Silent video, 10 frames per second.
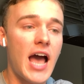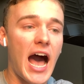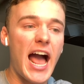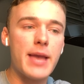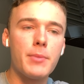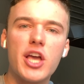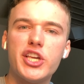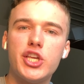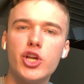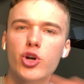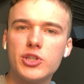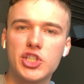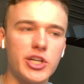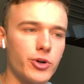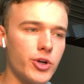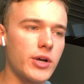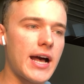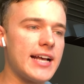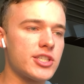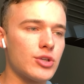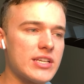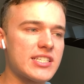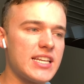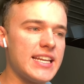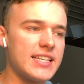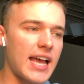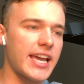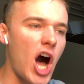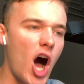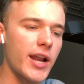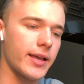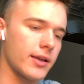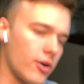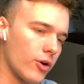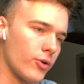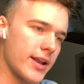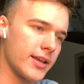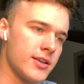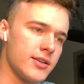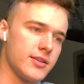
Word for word: I am a huge cereal guy, so this scene is iconic already.